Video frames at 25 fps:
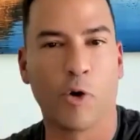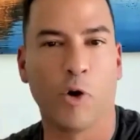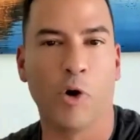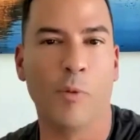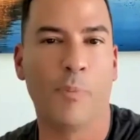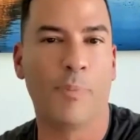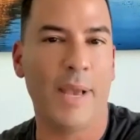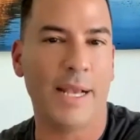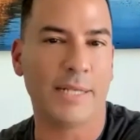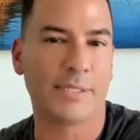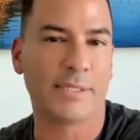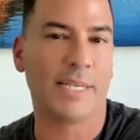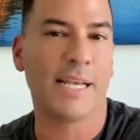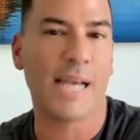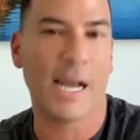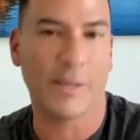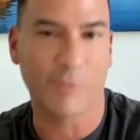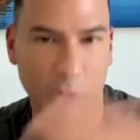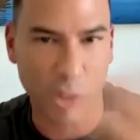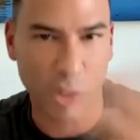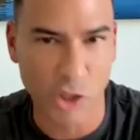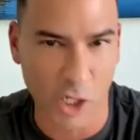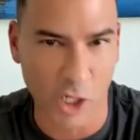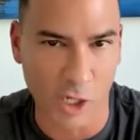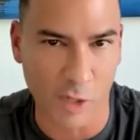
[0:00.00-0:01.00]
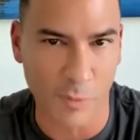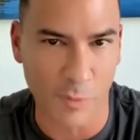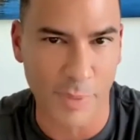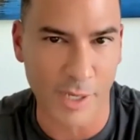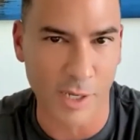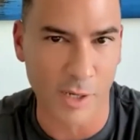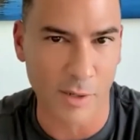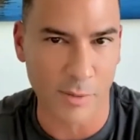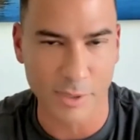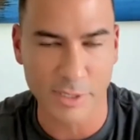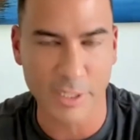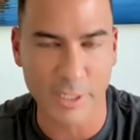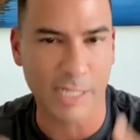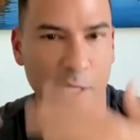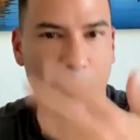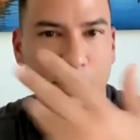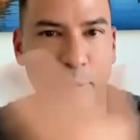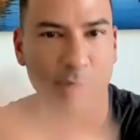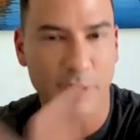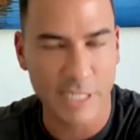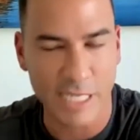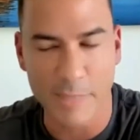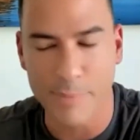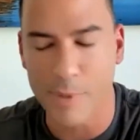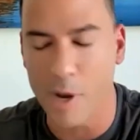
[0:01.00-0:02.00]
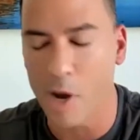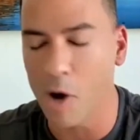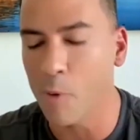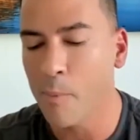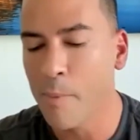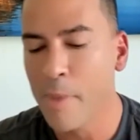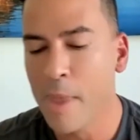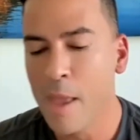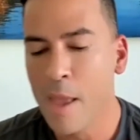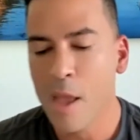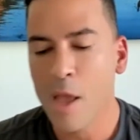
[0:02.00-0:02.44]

group basically got the sugar pill. It was like the placebo.